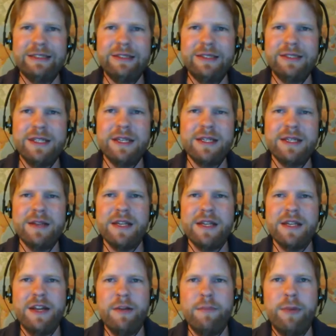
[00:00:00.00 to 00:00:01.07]
It sounds like
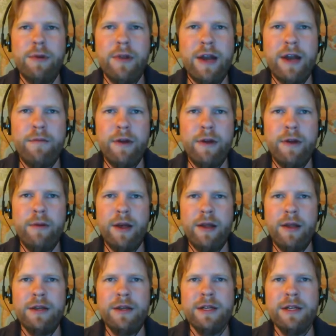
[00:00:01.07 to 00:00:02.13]
they didn't pull it off very well,
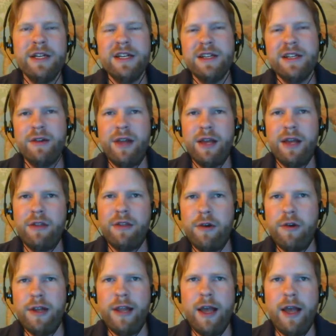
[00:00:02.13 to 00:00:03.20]
and they're like third
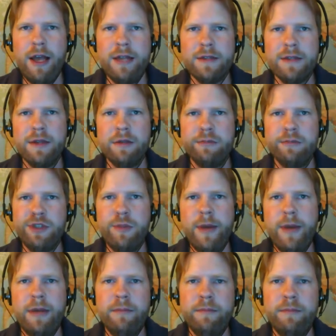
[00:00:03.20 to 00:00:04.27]
in line, so too
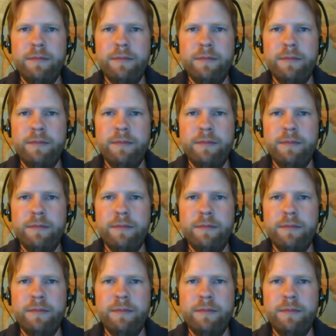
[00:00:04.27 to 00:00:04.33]
bad.